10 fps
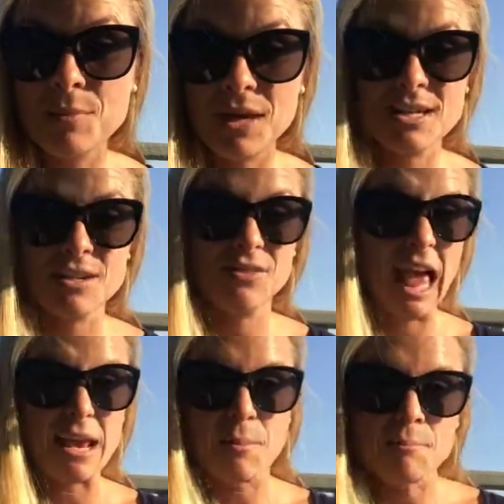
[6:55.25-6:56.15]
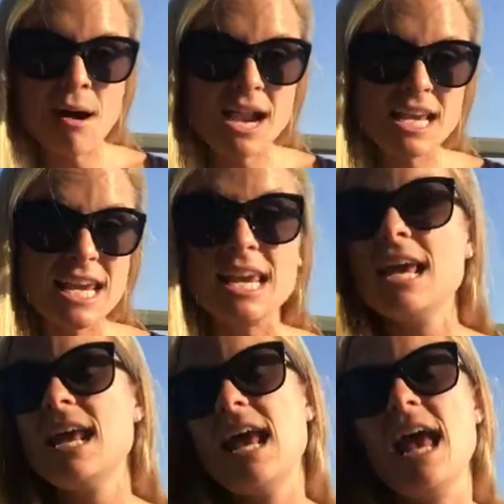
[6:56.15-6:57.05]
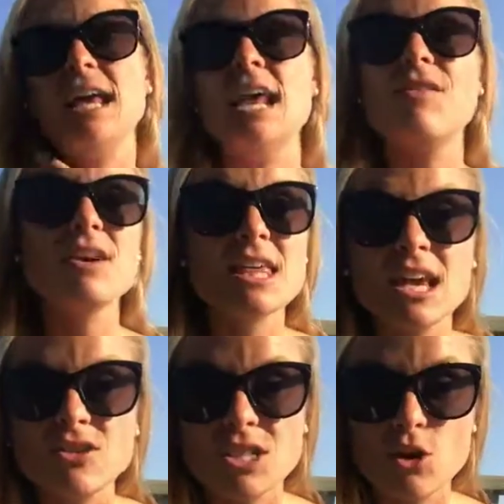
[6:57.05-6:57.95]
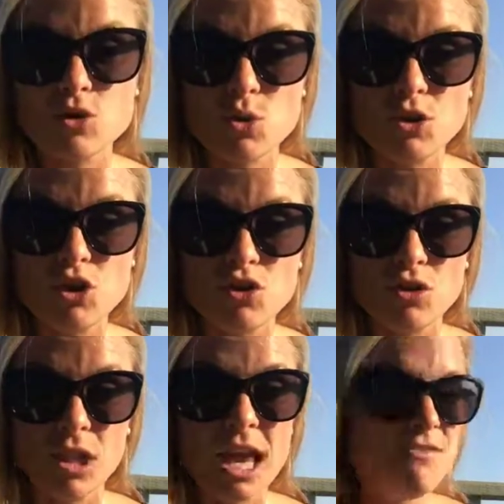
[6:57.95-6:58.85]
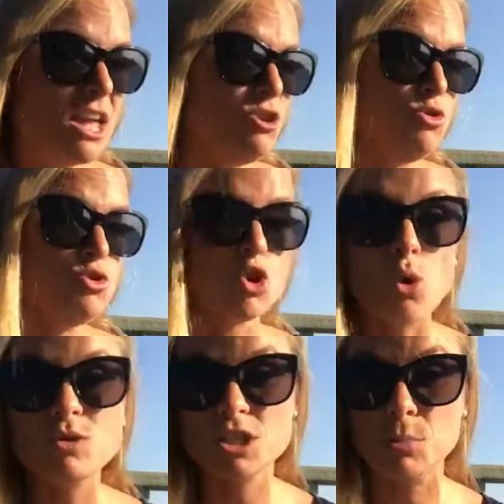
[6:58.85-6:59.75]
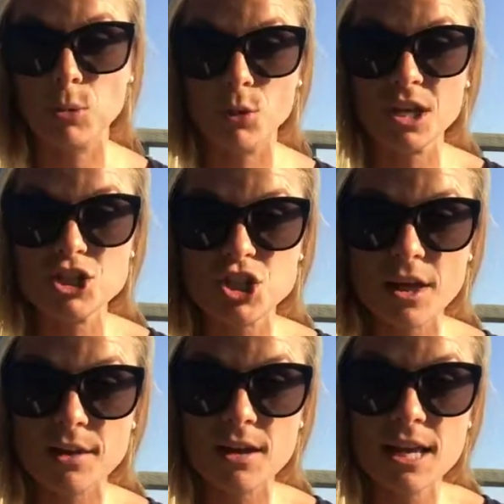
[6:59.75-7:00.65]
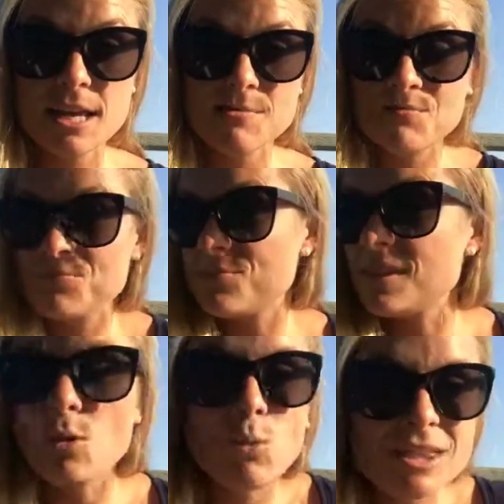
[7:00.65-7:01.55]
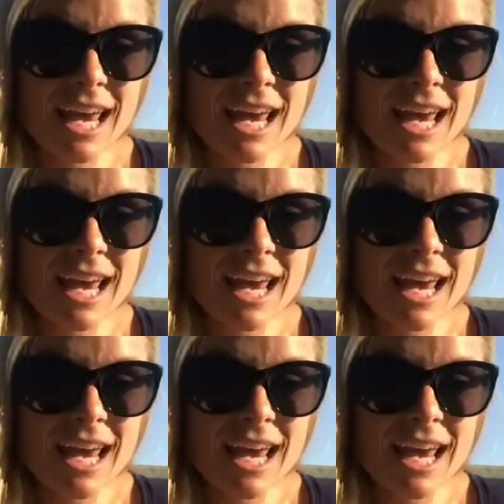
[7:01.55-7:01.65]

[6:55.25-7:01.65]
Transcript: because of like money and everything else that goes on in your life, and you don't support each other, then